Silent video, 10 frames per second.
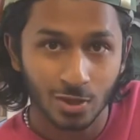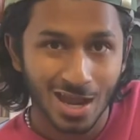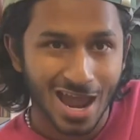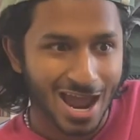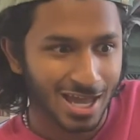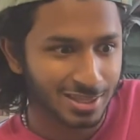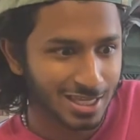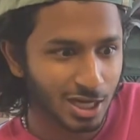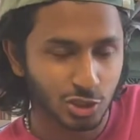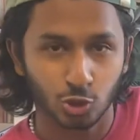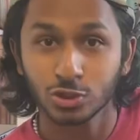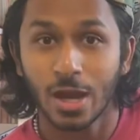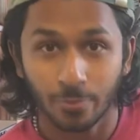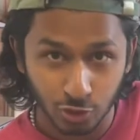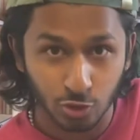and the actual
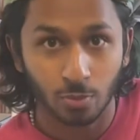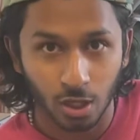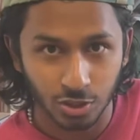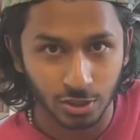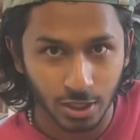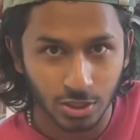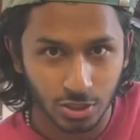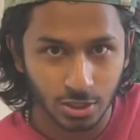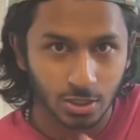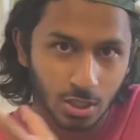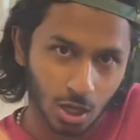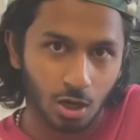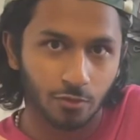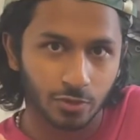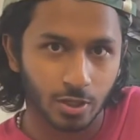temperature modulation
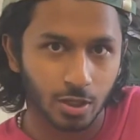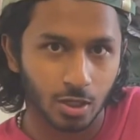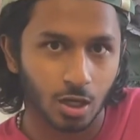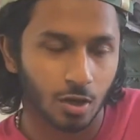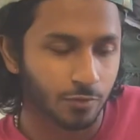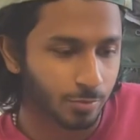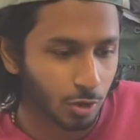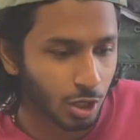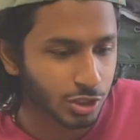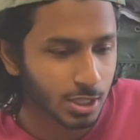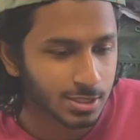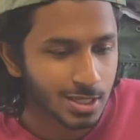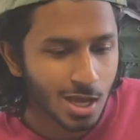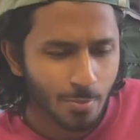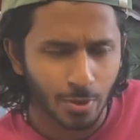of the project.
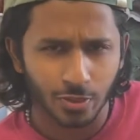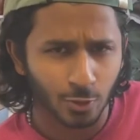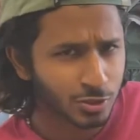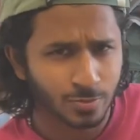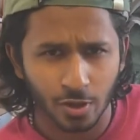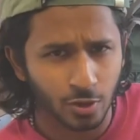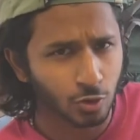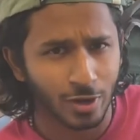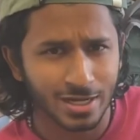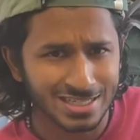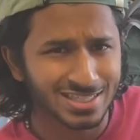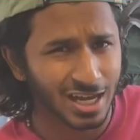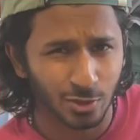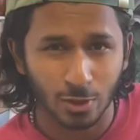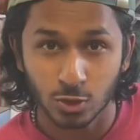But there were some other great, exciting ways